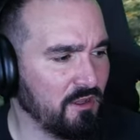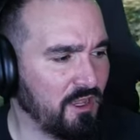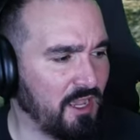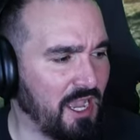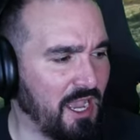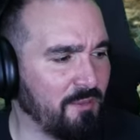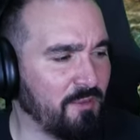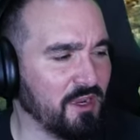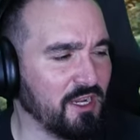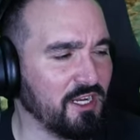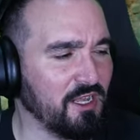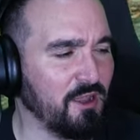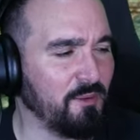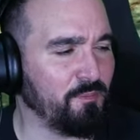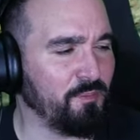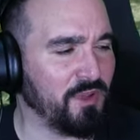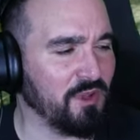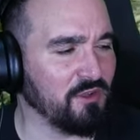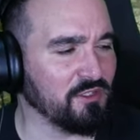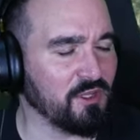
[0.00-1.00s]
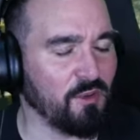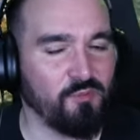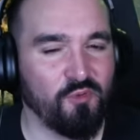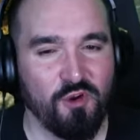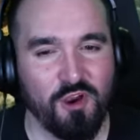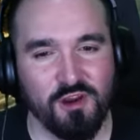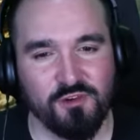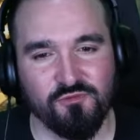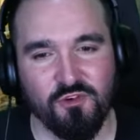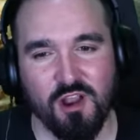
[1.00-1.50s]
Am I going to build on
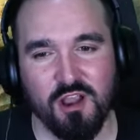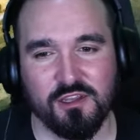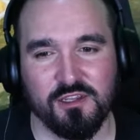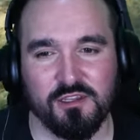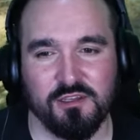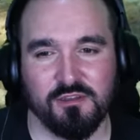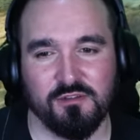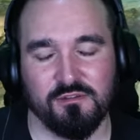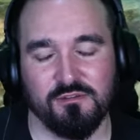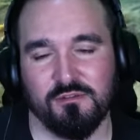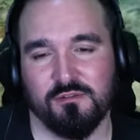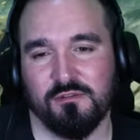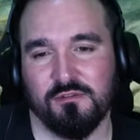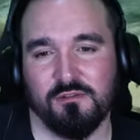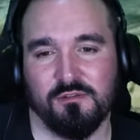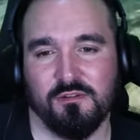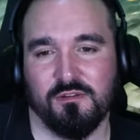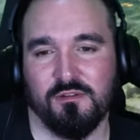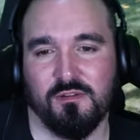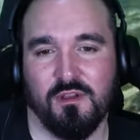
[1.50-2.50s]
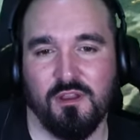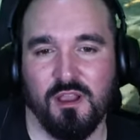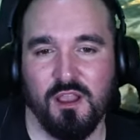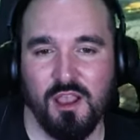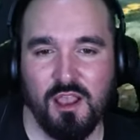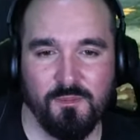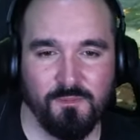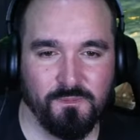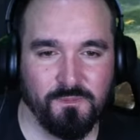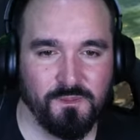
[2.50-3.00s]
Pride Rock?
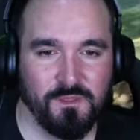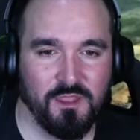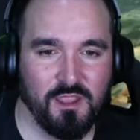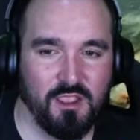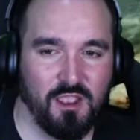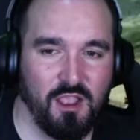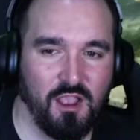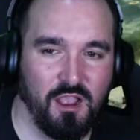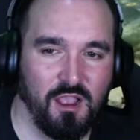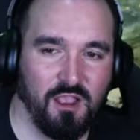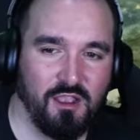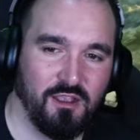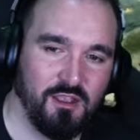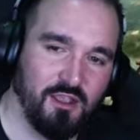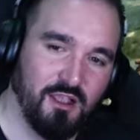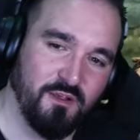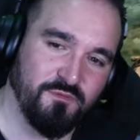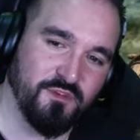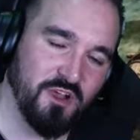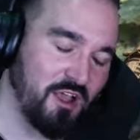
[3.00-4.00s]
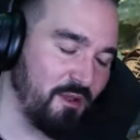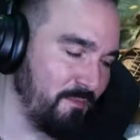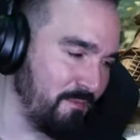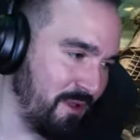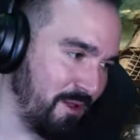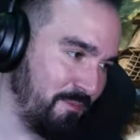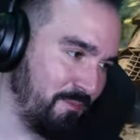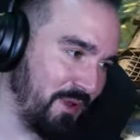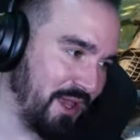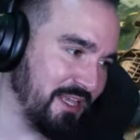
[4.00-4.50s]
Um, I've got
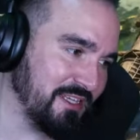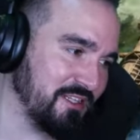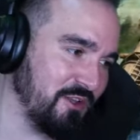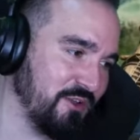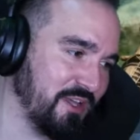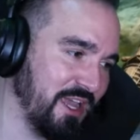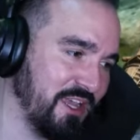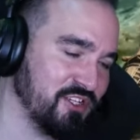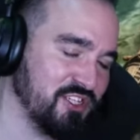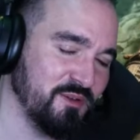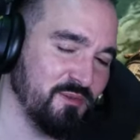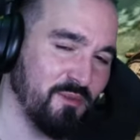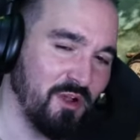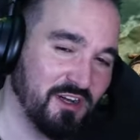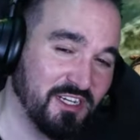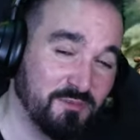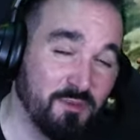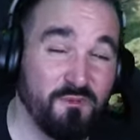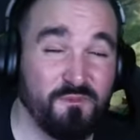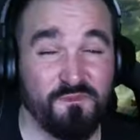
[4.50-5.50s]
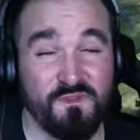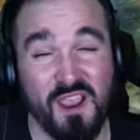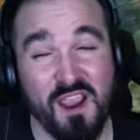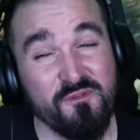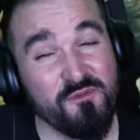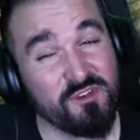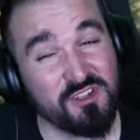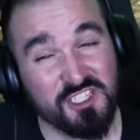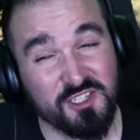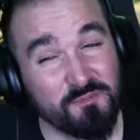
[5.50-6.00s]
a, a, base location in mind. It's my
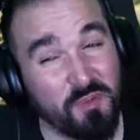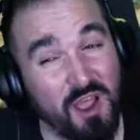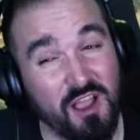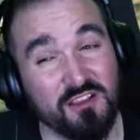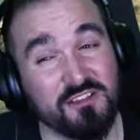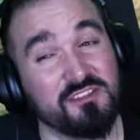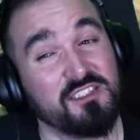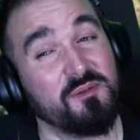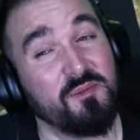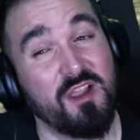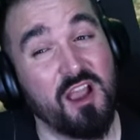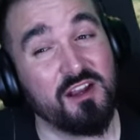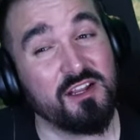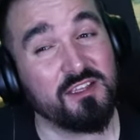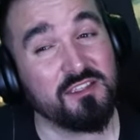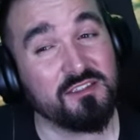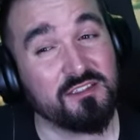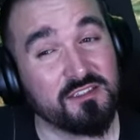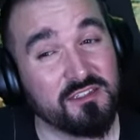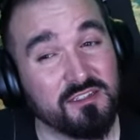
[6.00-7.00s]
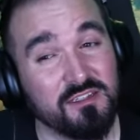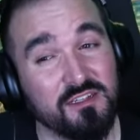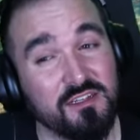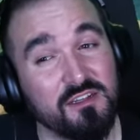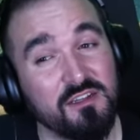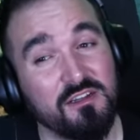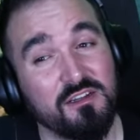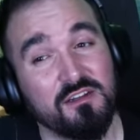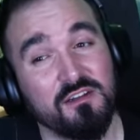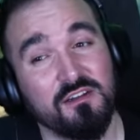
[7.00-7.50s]
favourite spot, to be honest,
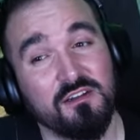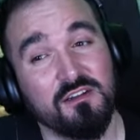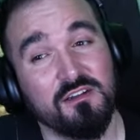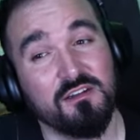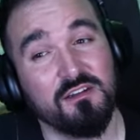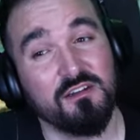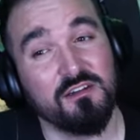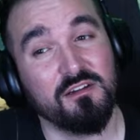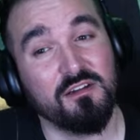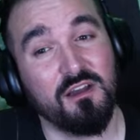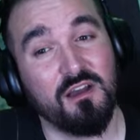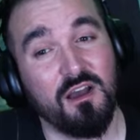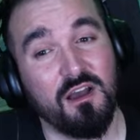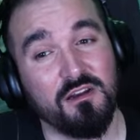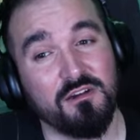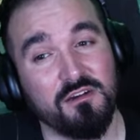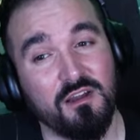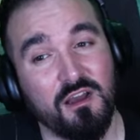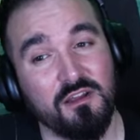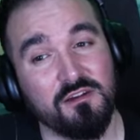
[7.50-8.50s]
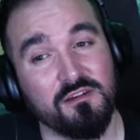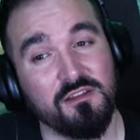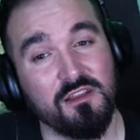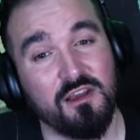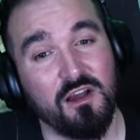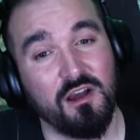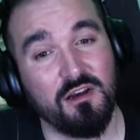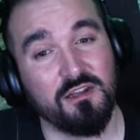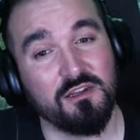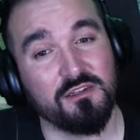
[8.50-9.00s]
on on the
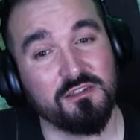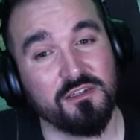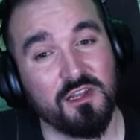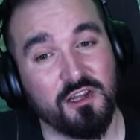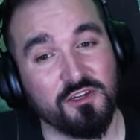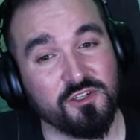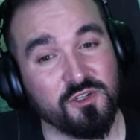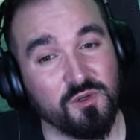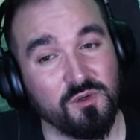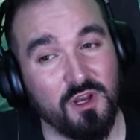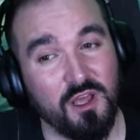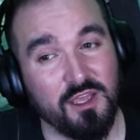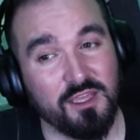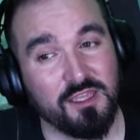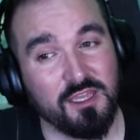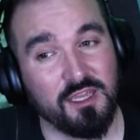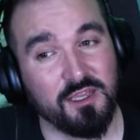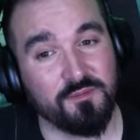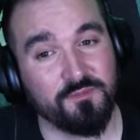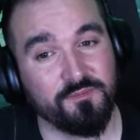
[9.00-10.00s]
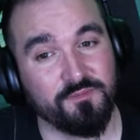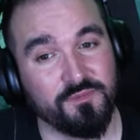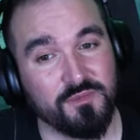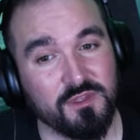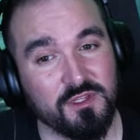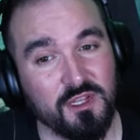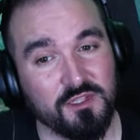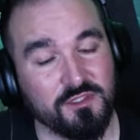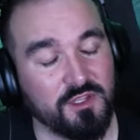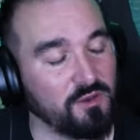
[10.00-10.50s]
island. I do like it.
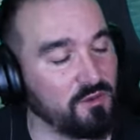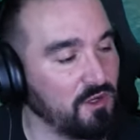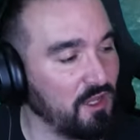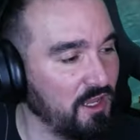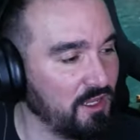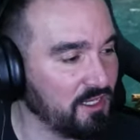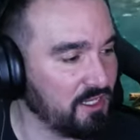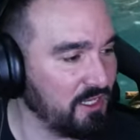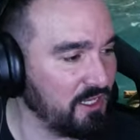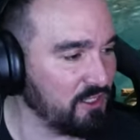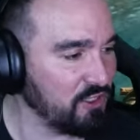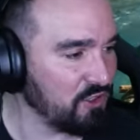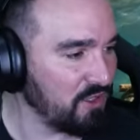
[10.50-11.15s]
I do like it.